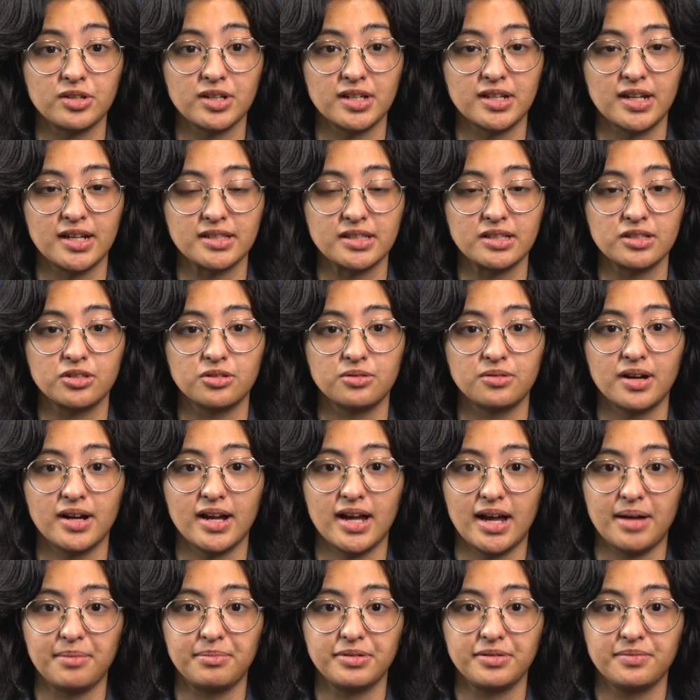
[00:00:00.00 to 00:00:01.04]
connected to our
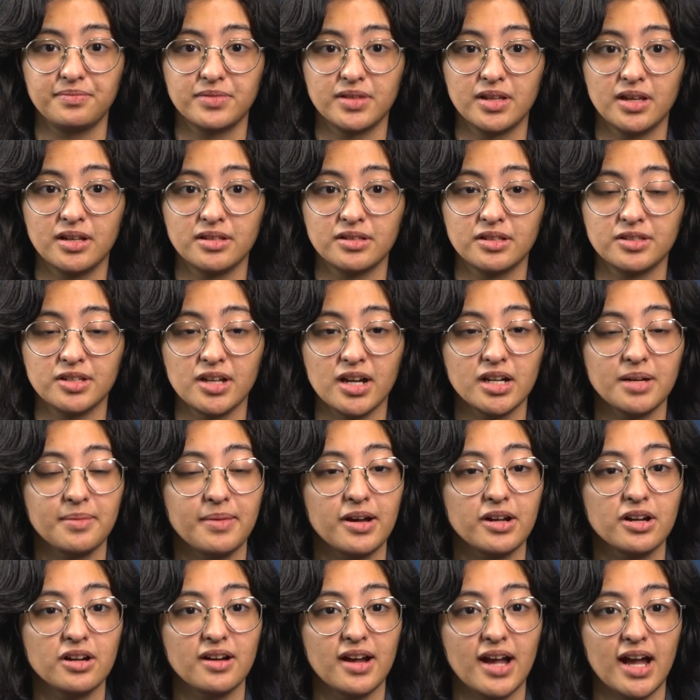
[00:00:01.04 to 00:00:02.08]
app. To talk
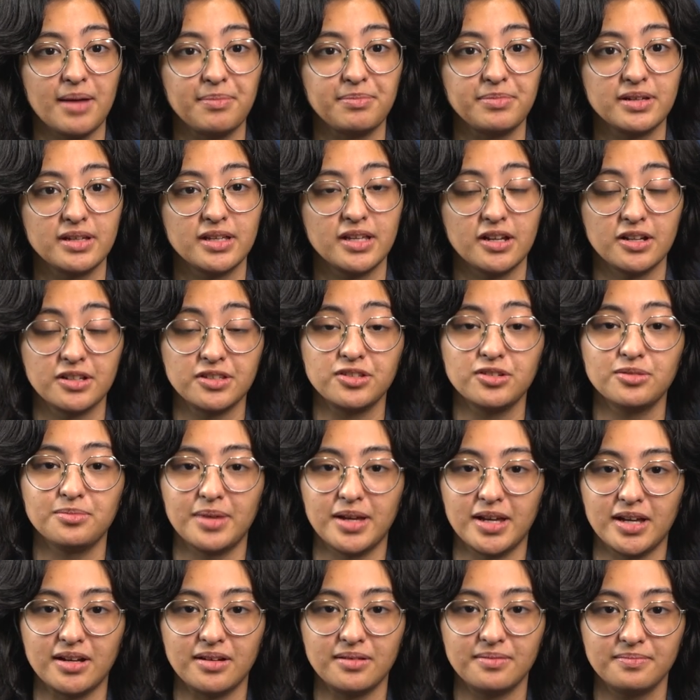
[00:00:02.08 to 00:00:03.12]
about our app, here's
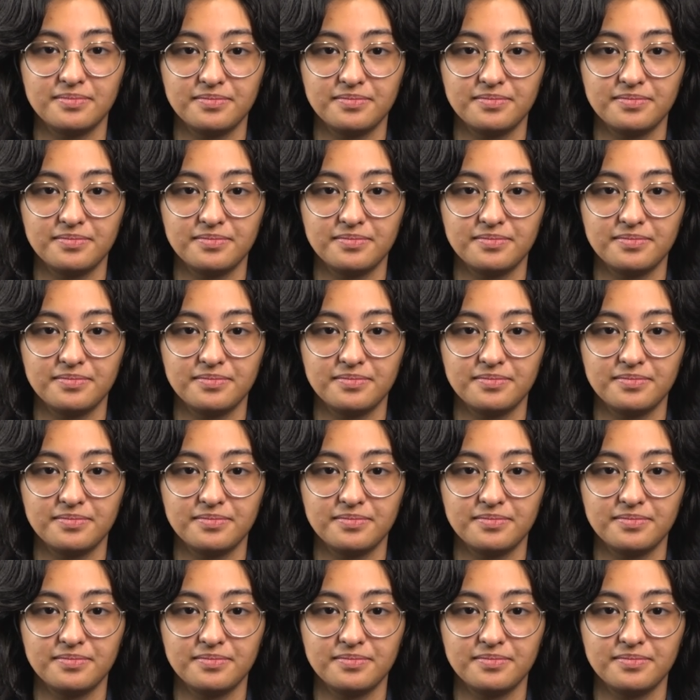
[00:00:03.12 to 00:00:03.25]
Numea.